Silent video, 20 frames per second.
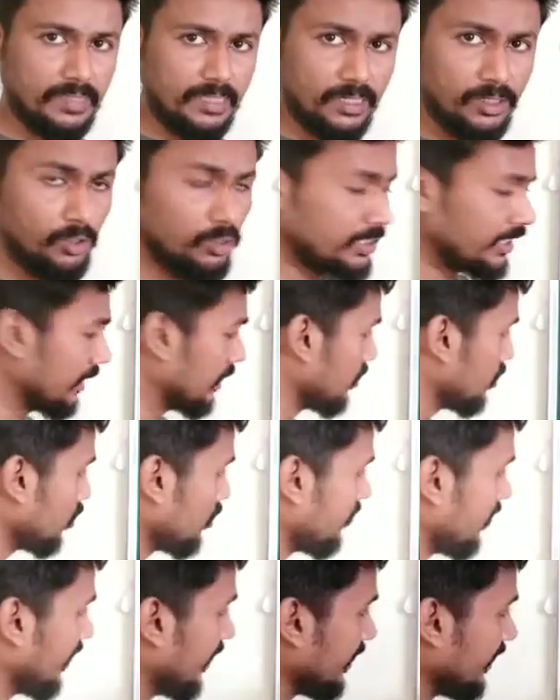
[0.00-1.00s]
Okay, so
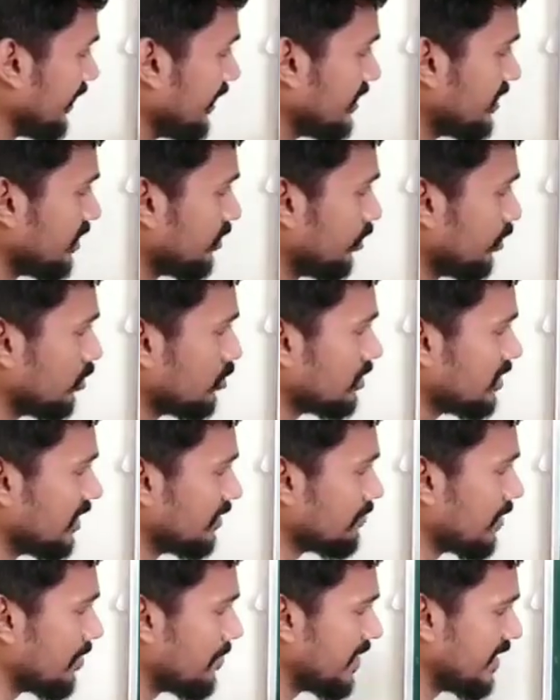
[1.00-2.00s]
you will get E is equal to
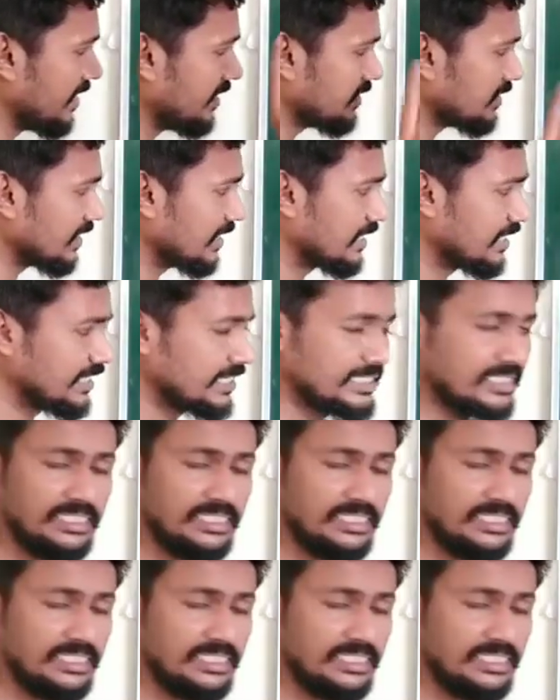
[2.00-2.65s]
sigma minus